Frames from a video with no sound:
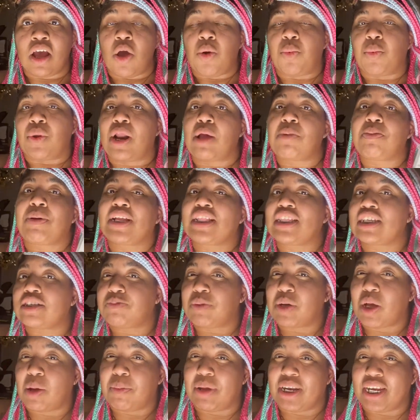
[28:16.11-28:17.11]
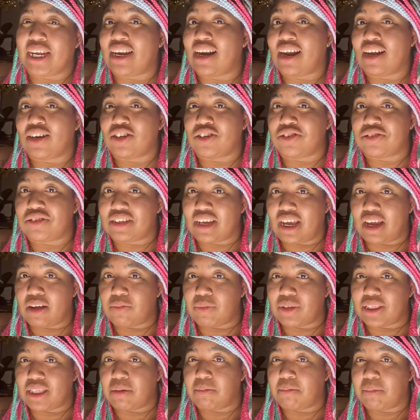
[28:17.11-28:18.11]
When I picked this book up, I didn't understand
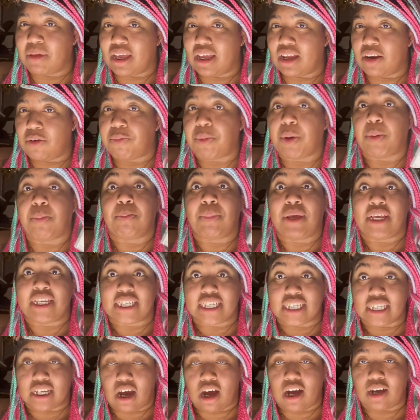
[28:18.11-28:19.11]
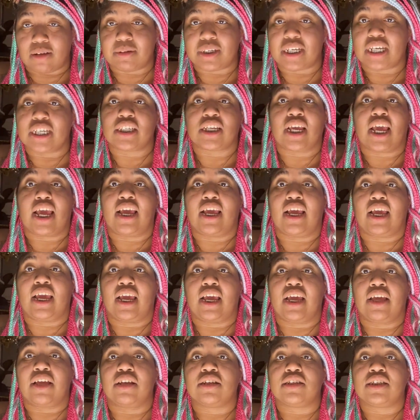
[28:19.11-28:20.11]
what they meant, but Maisie Dobbs is
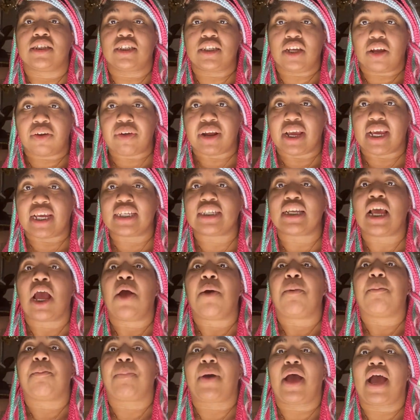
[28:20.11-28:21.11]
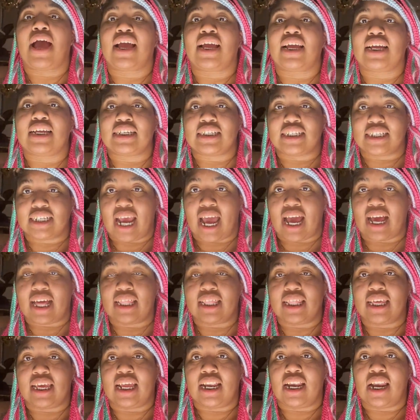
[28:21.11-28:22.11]
a series by
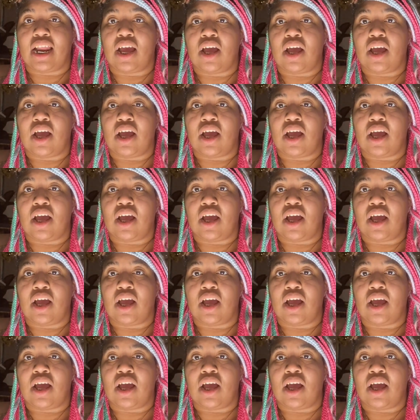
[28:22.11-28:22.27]
Jacqueline.